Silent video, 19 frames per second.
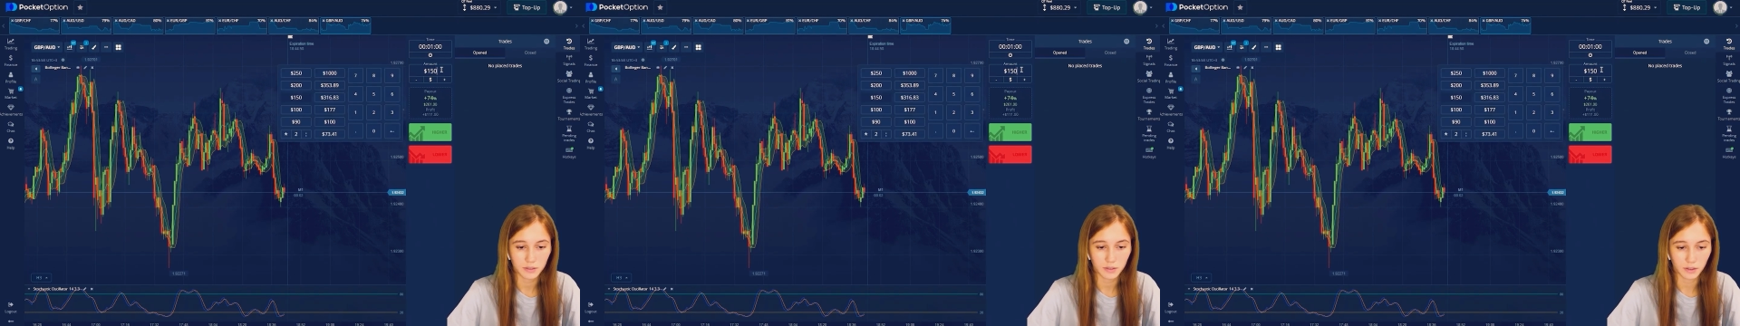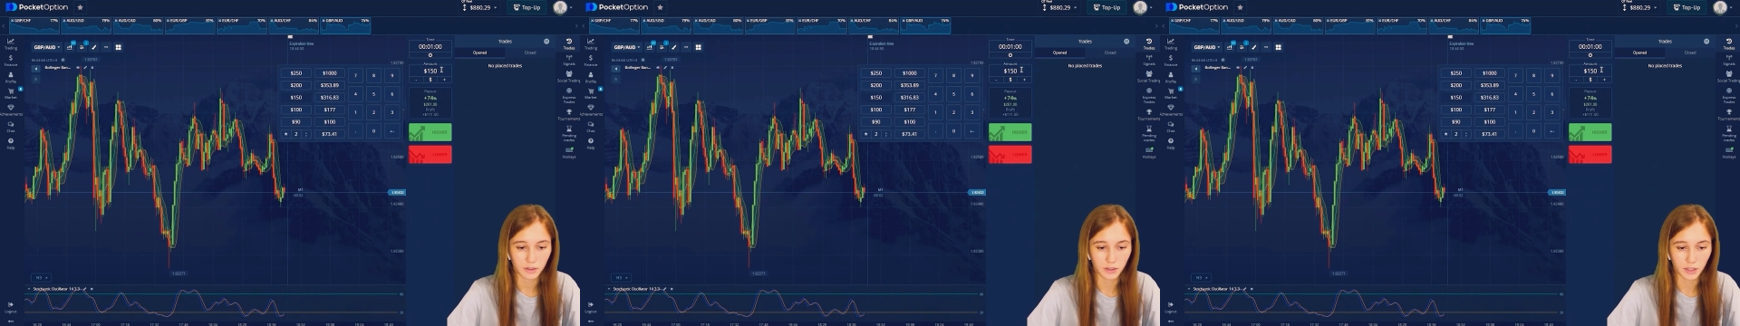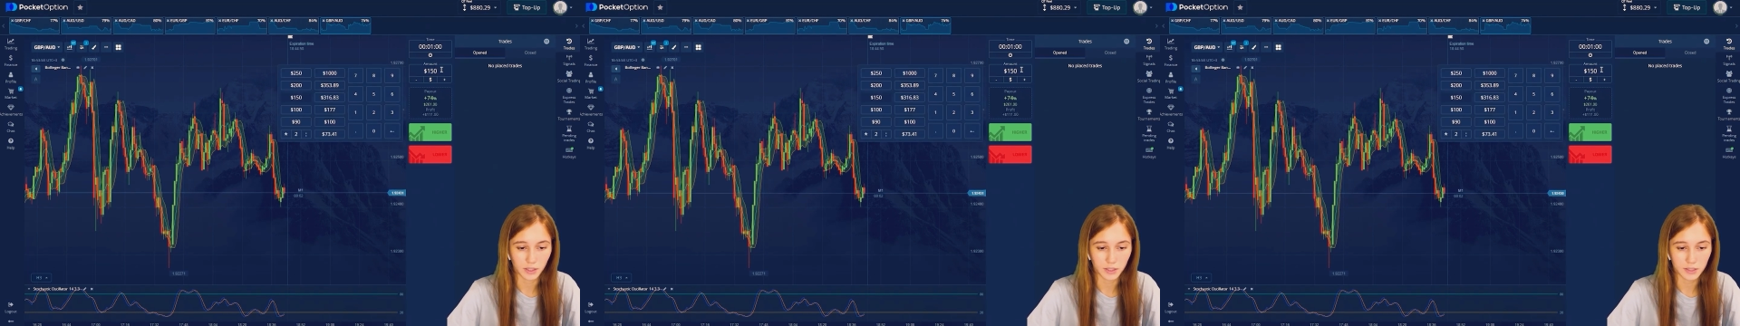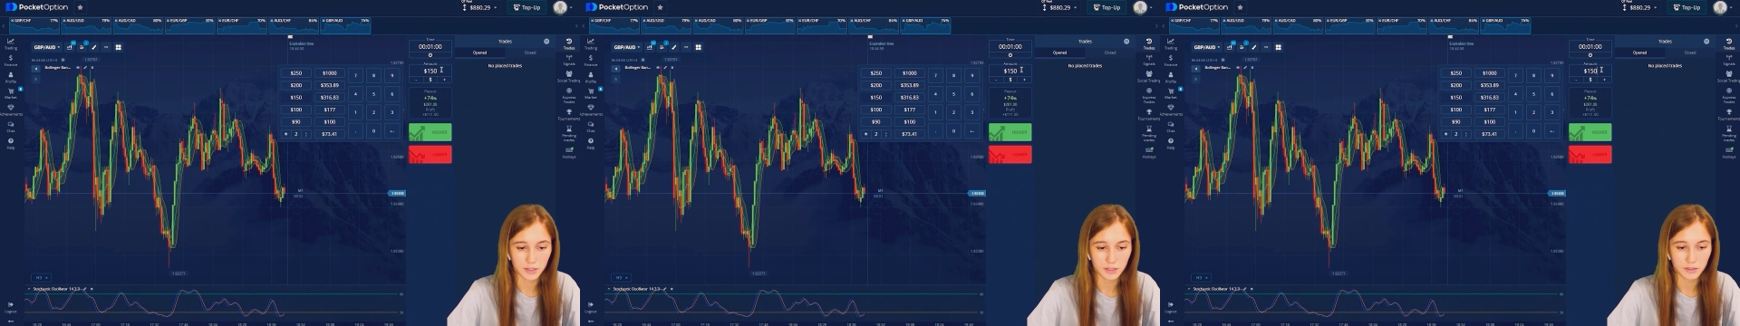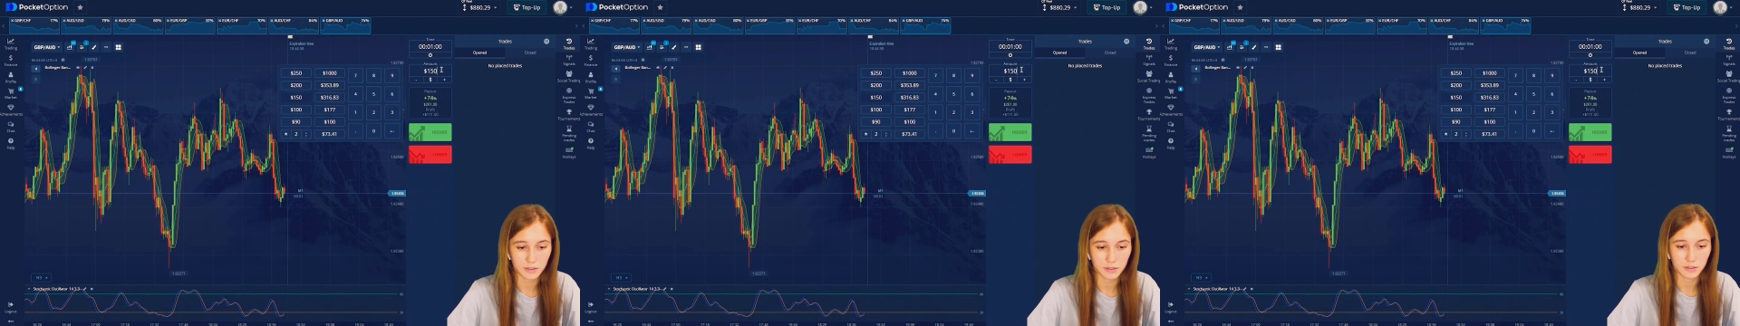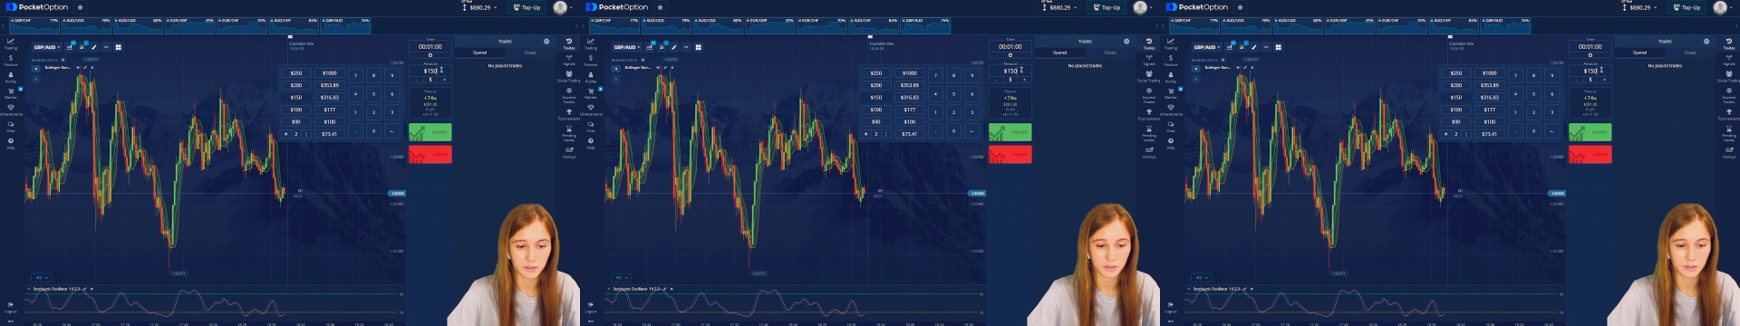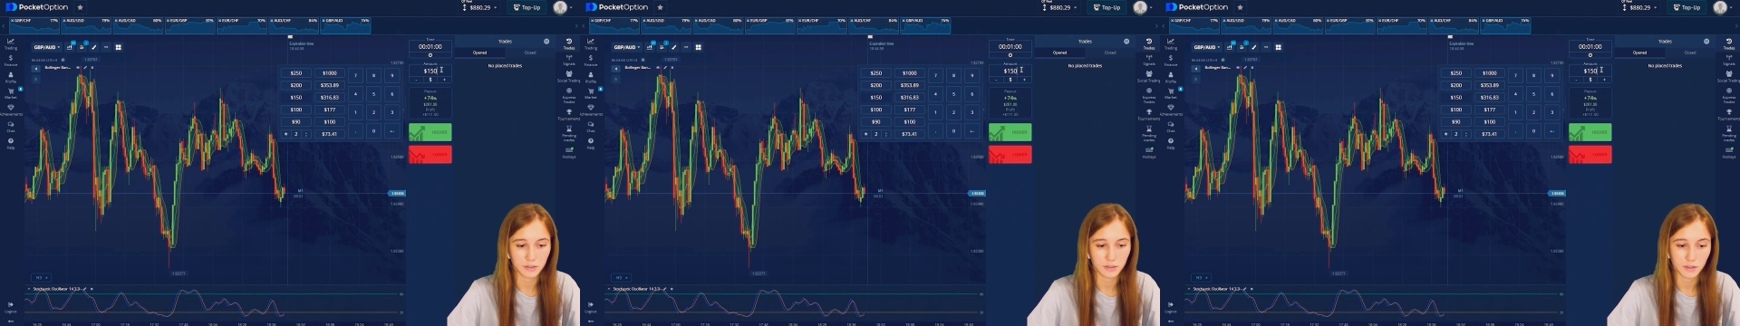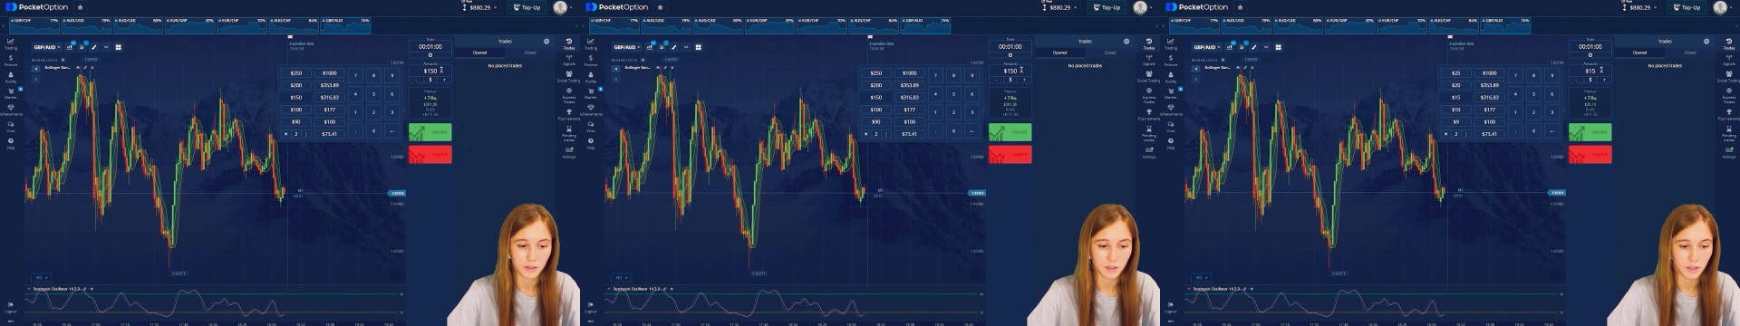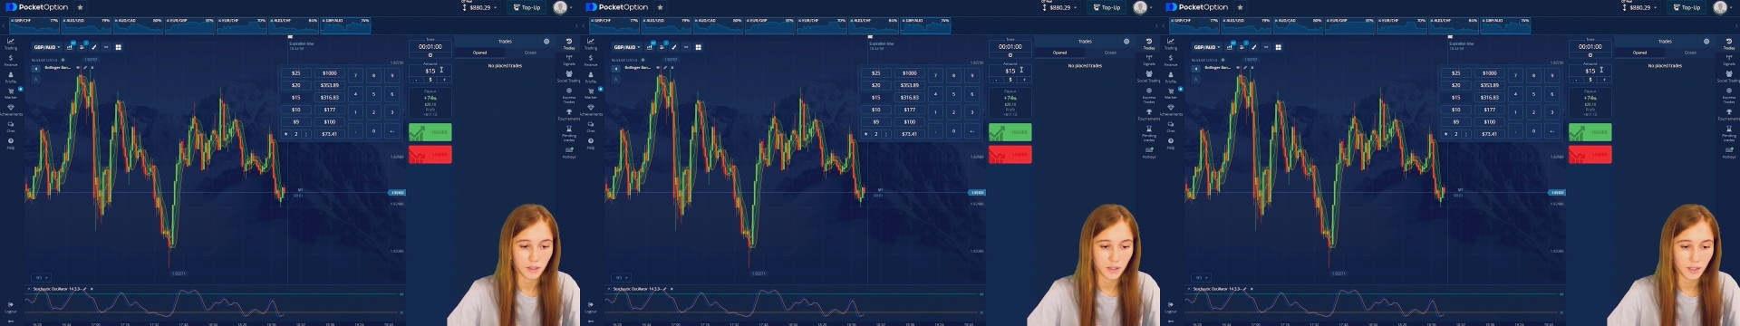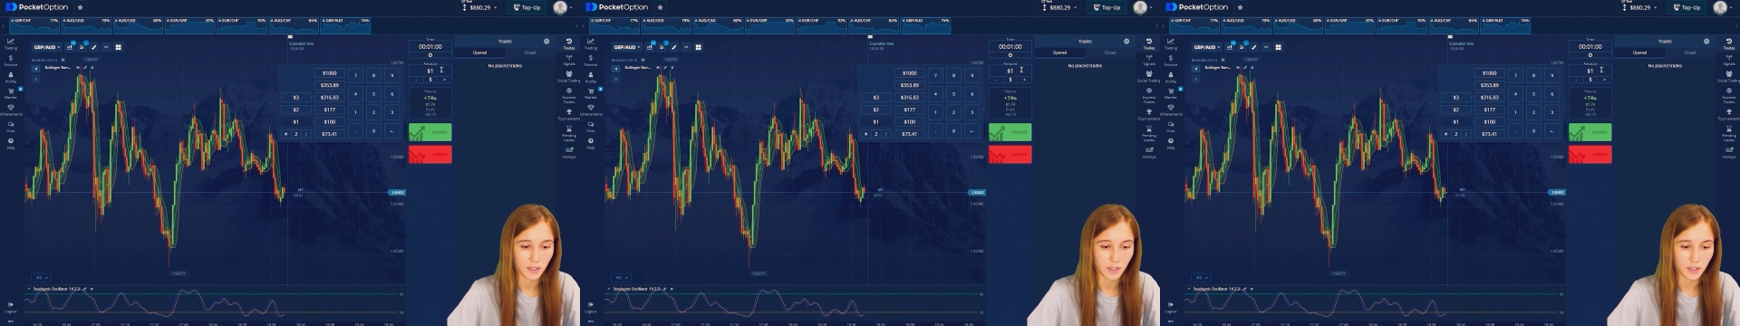Let's
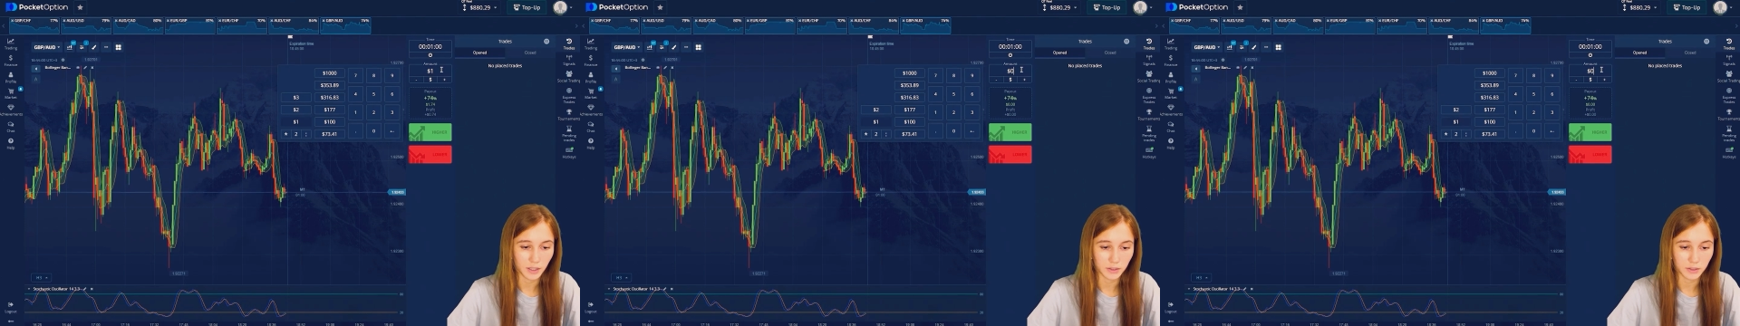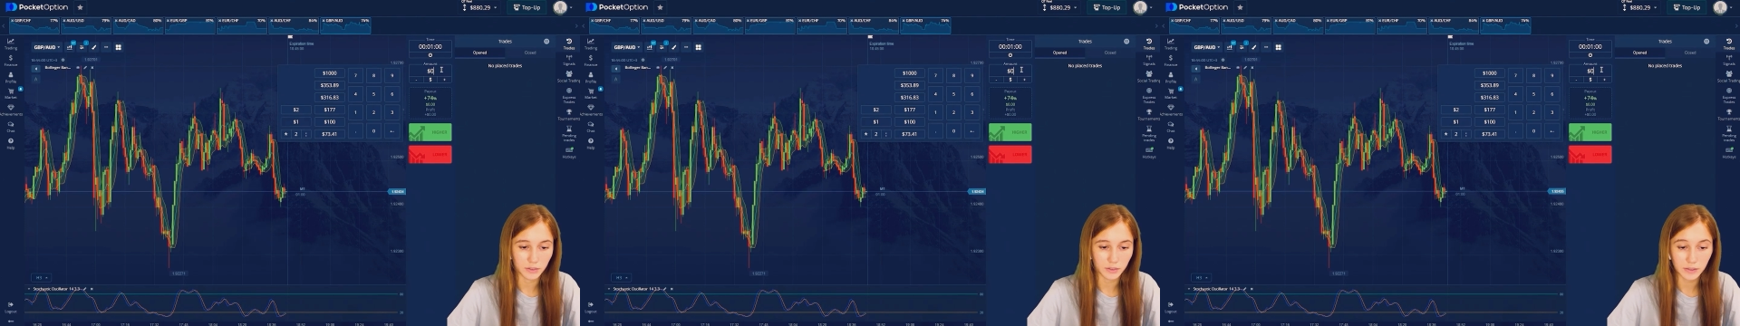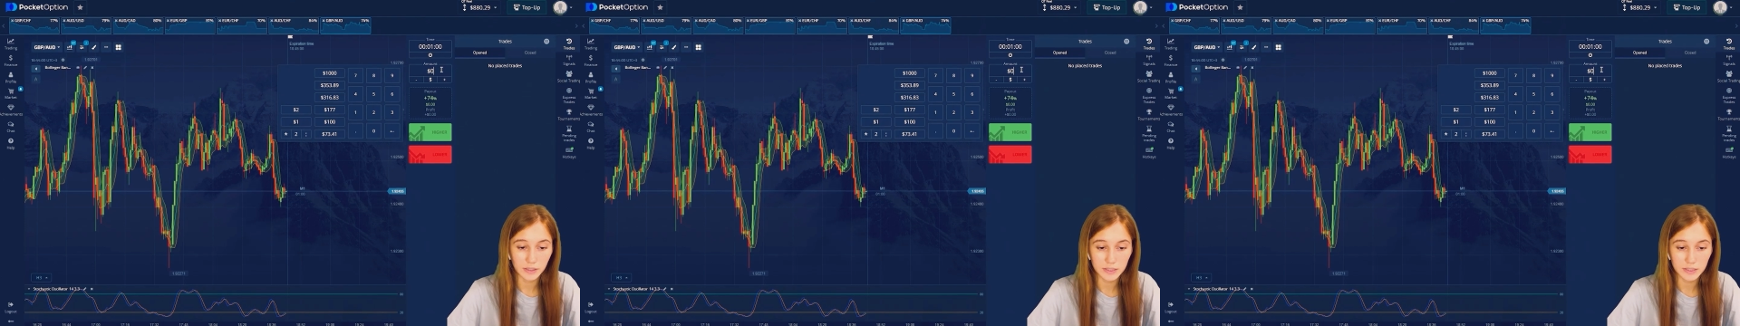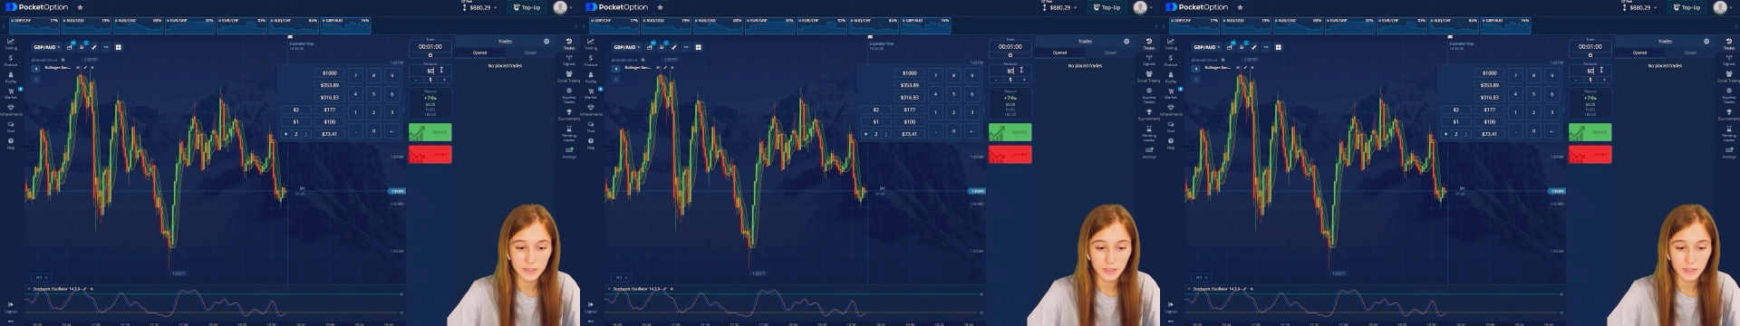increase